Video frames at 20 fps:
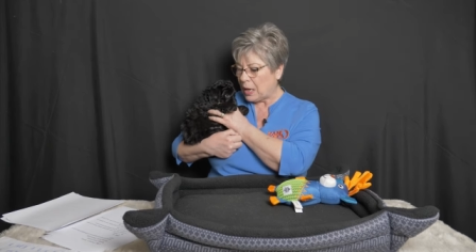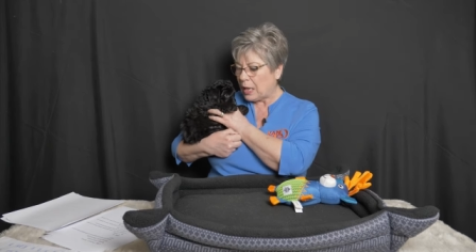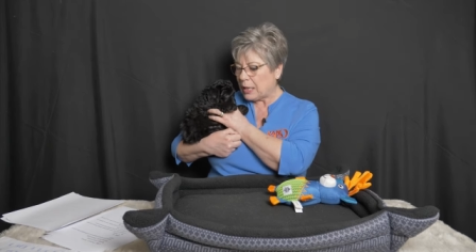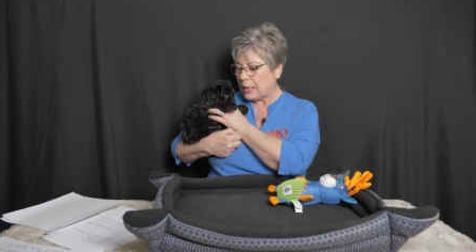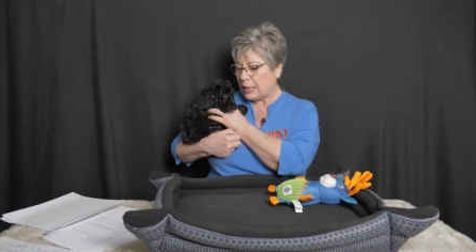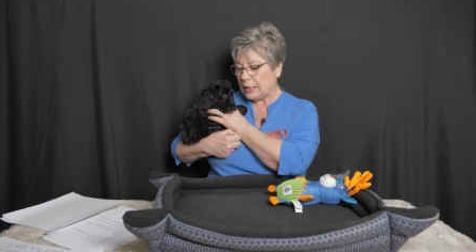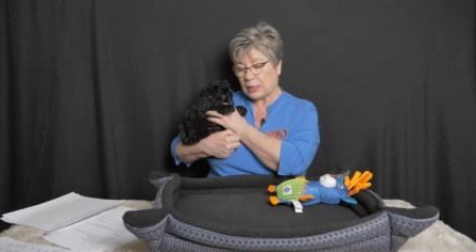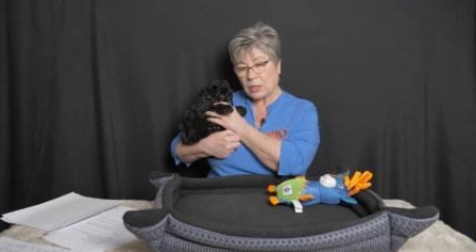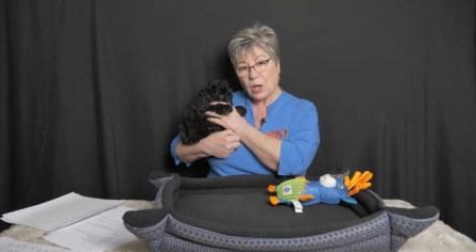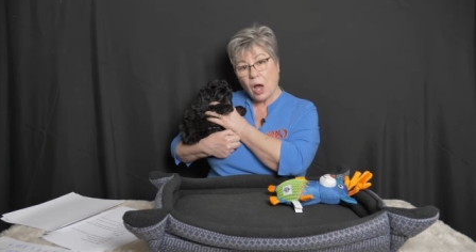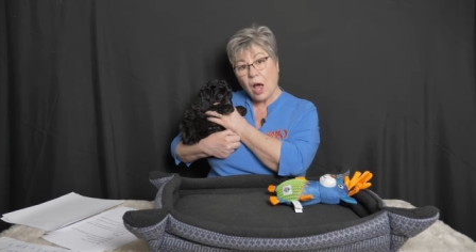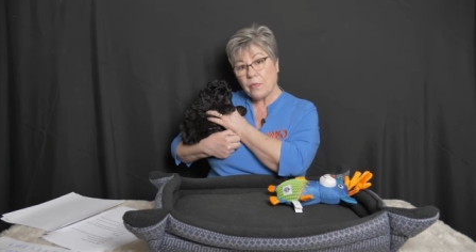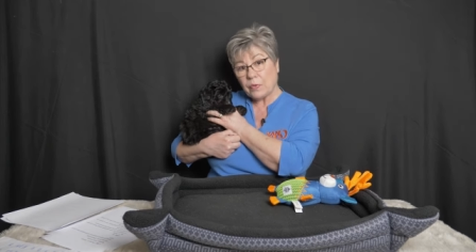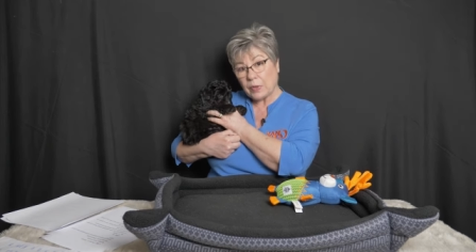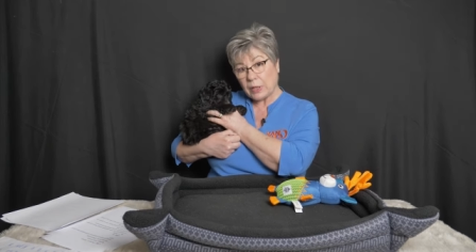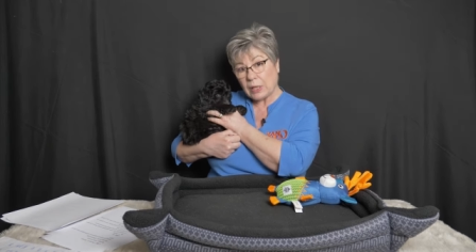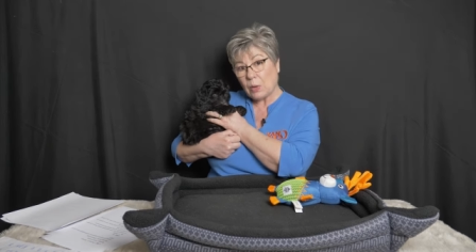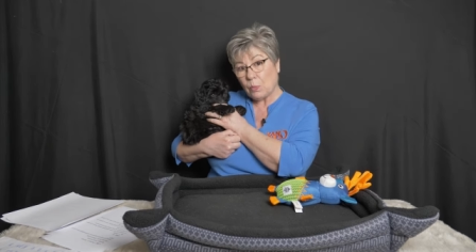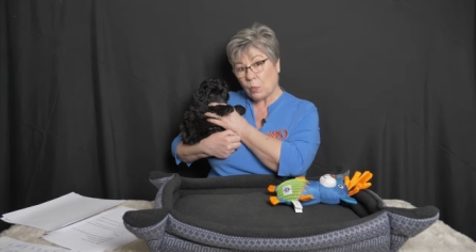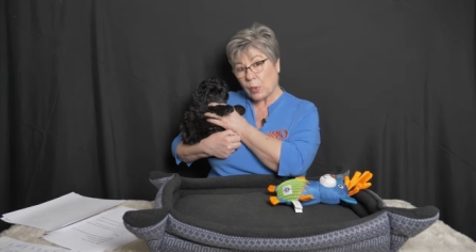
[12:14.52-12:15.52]
He's
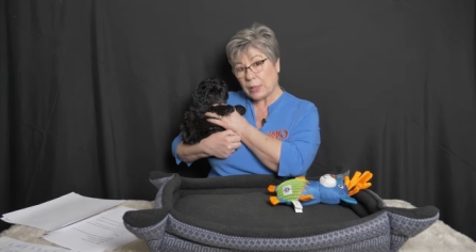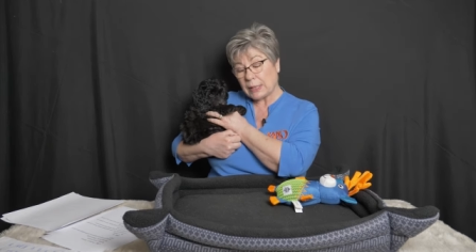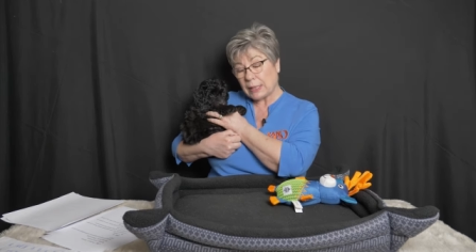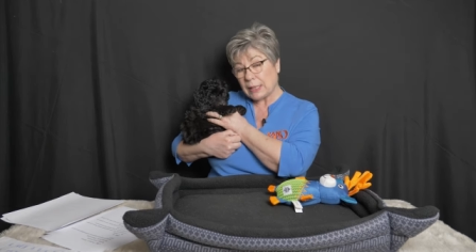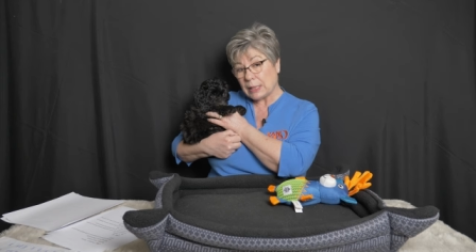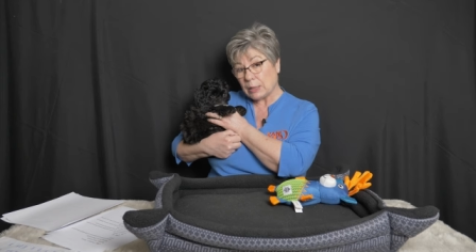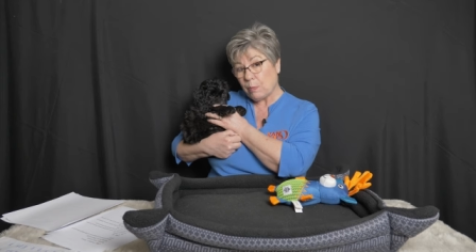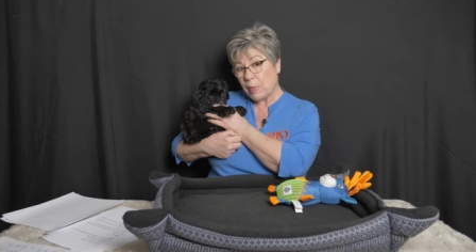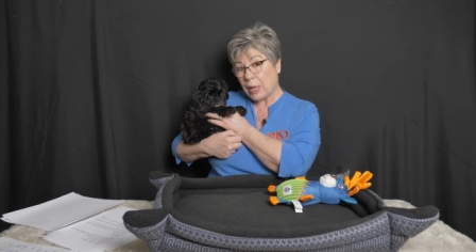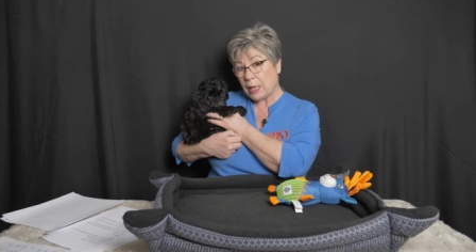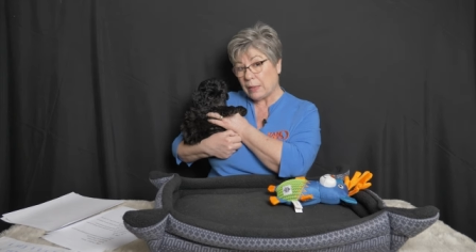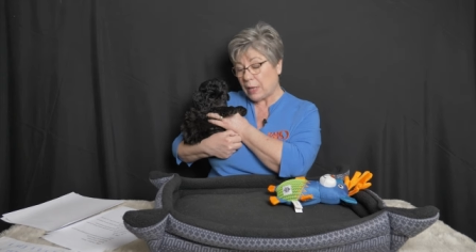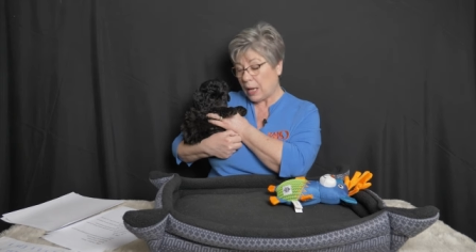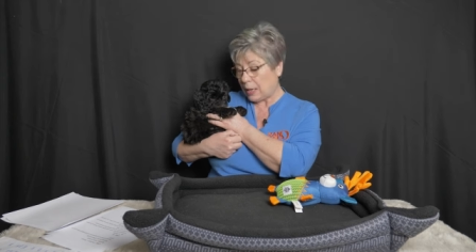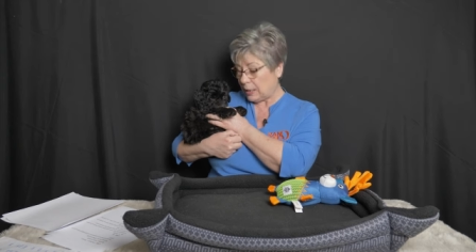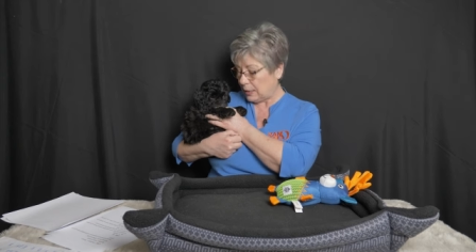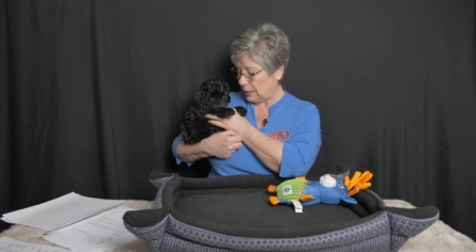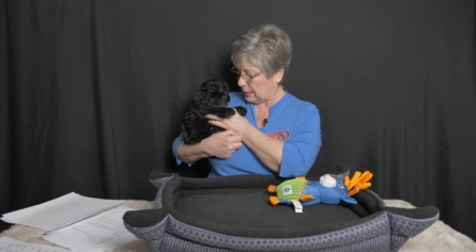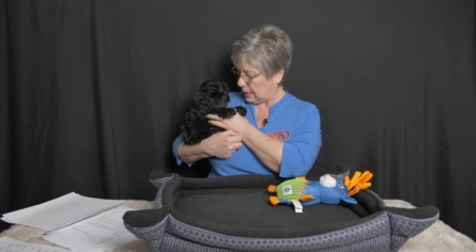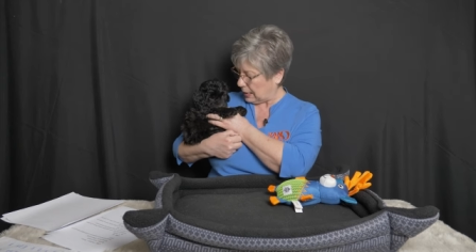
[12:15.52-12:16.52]
confident once he's made
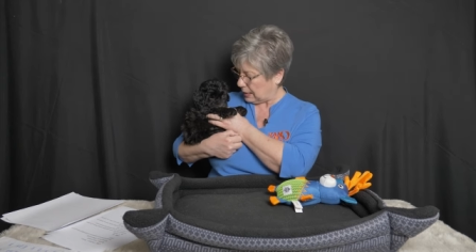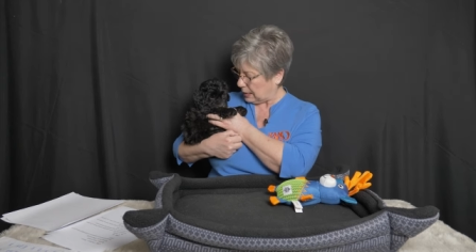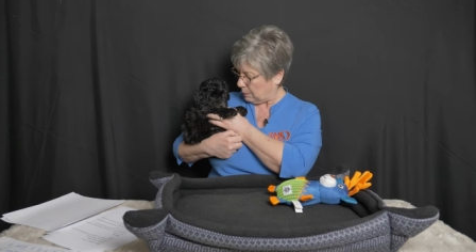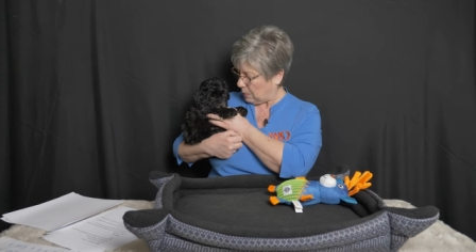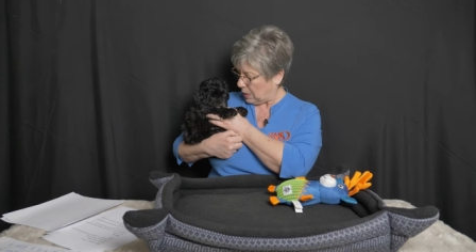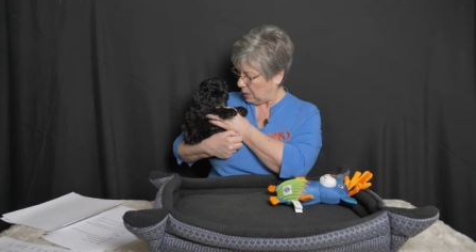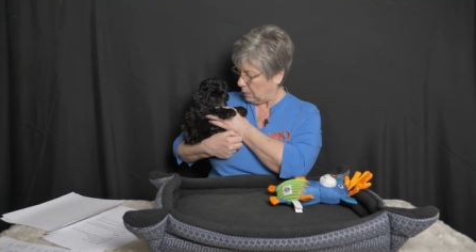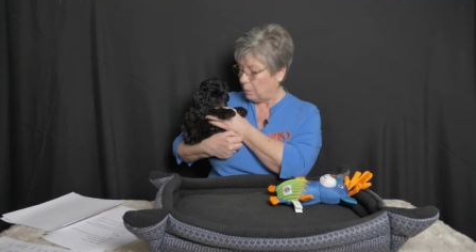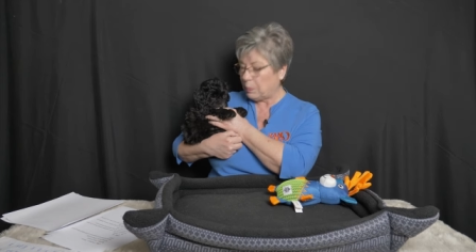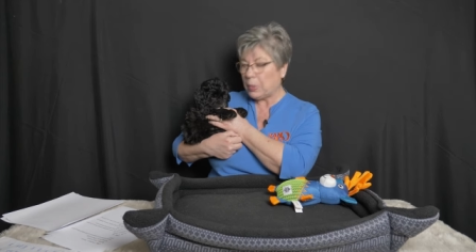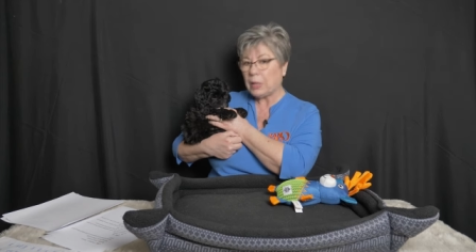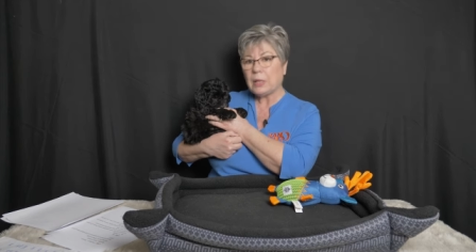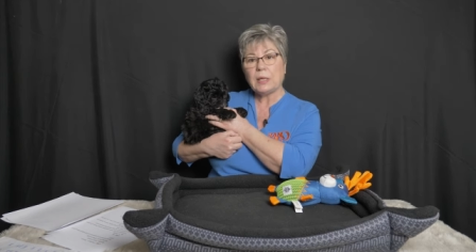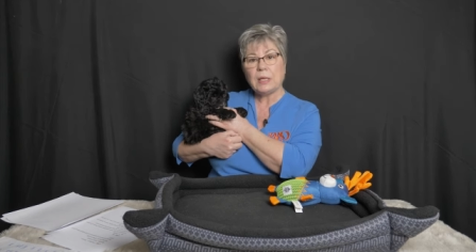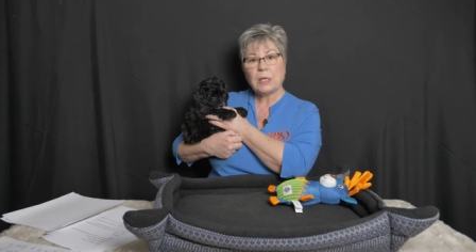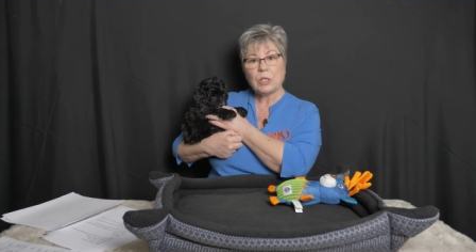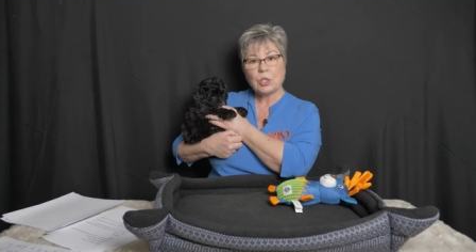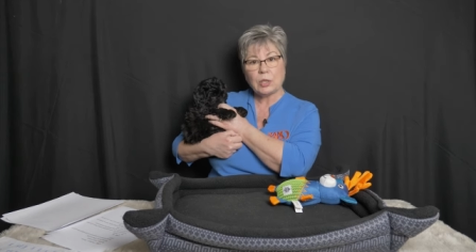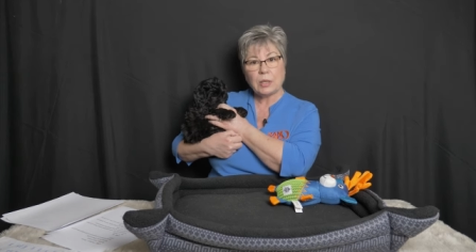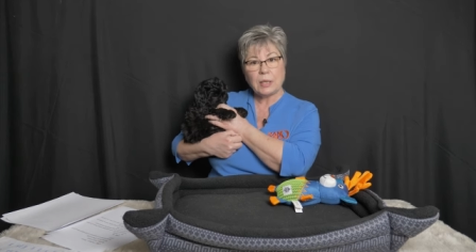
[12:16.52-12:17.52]
that assessment, but
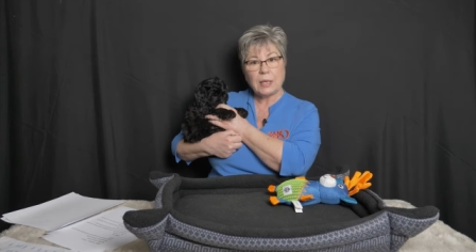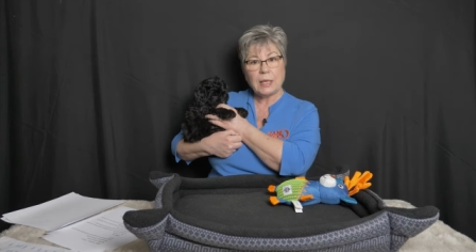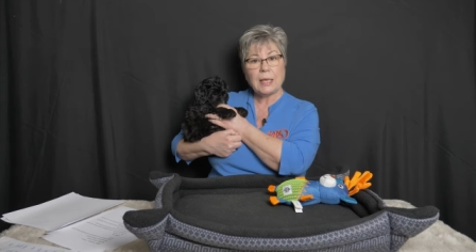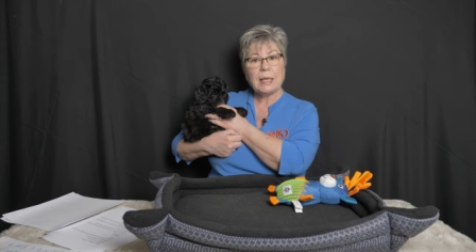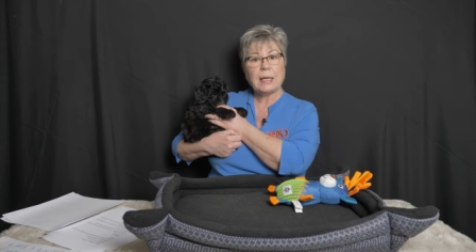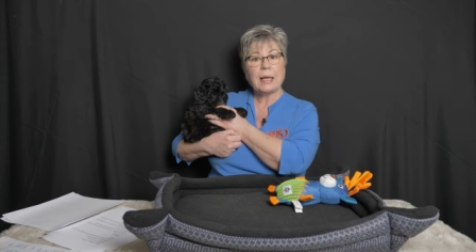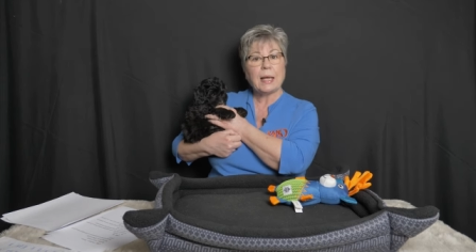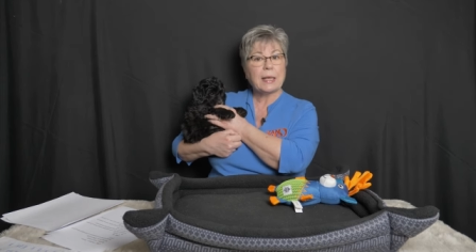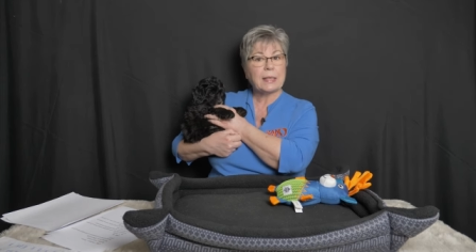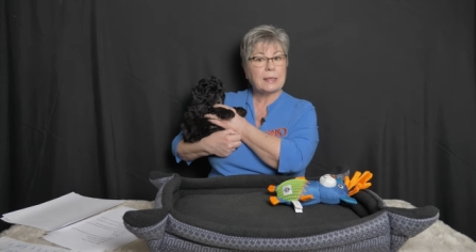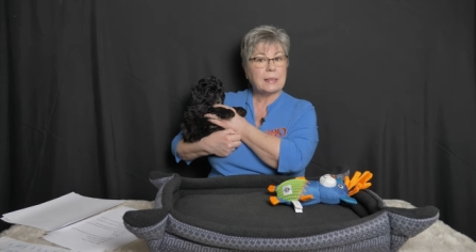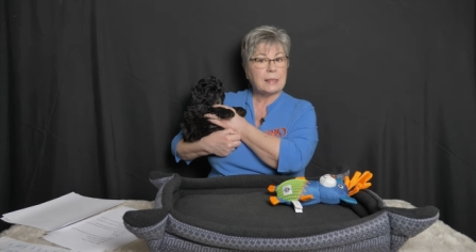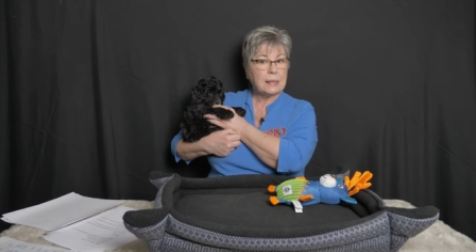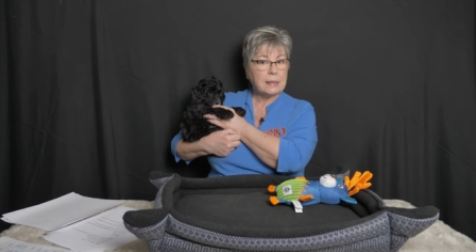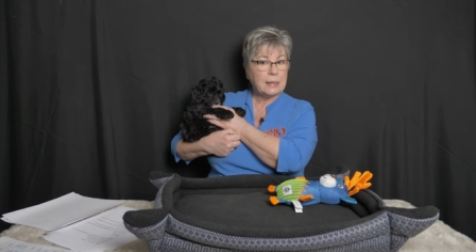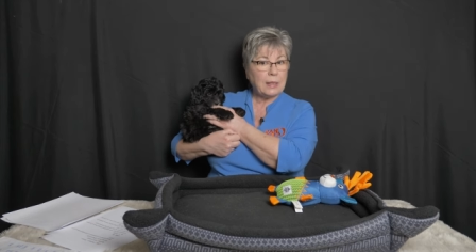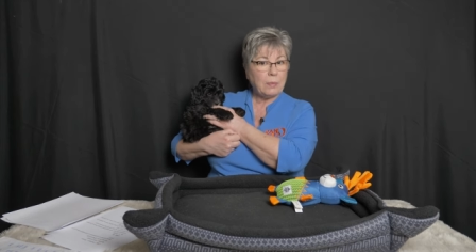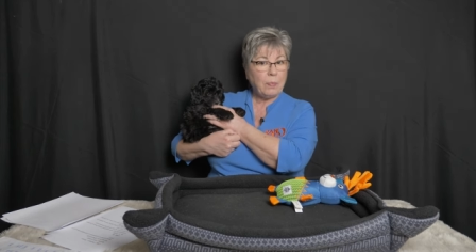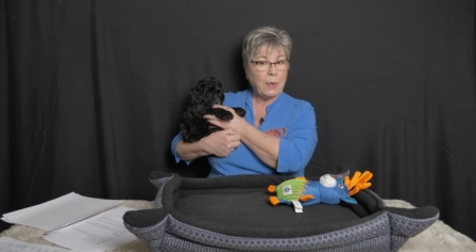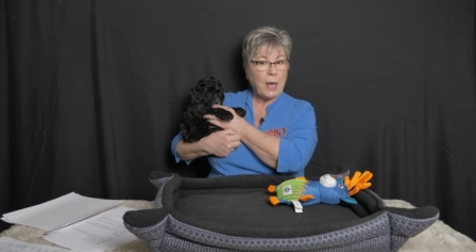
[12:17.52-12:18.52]
initially he likes to
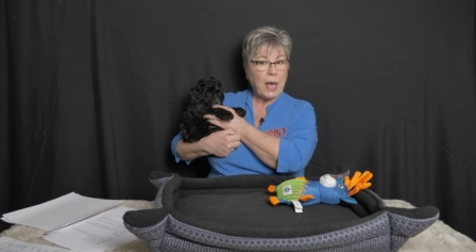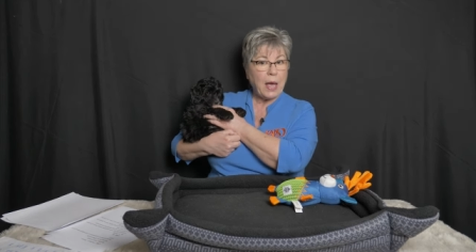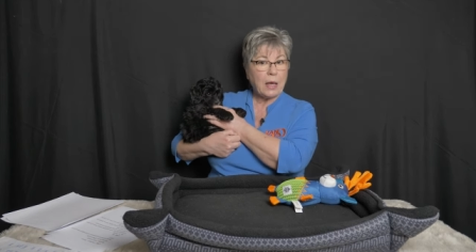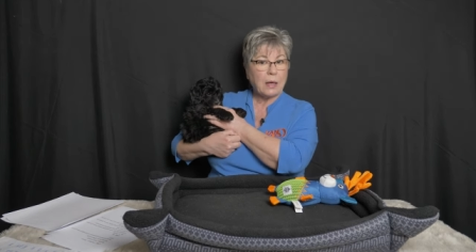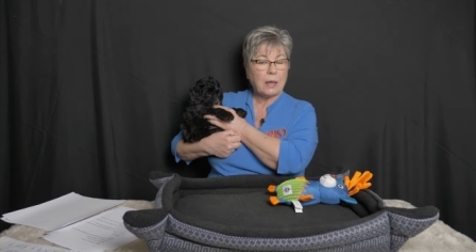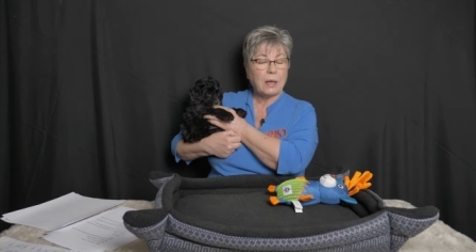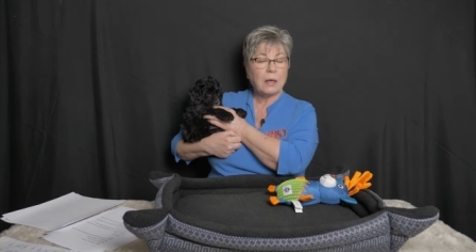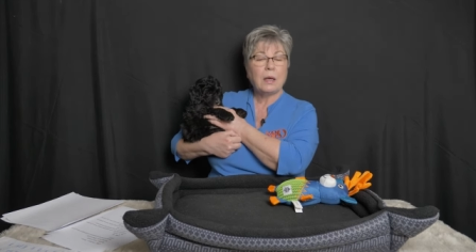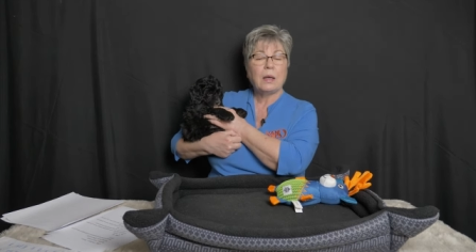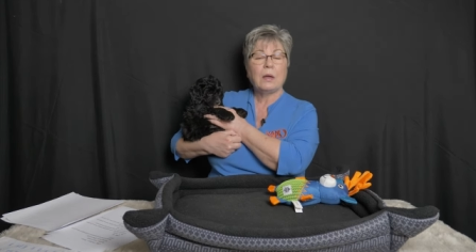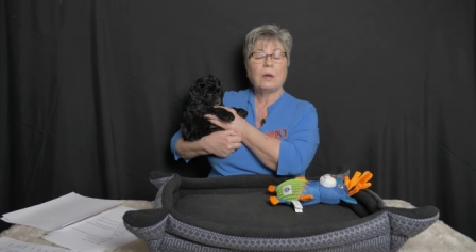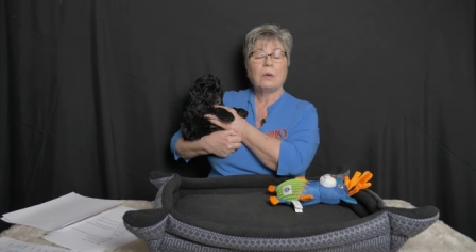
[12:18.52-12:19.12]
sit back,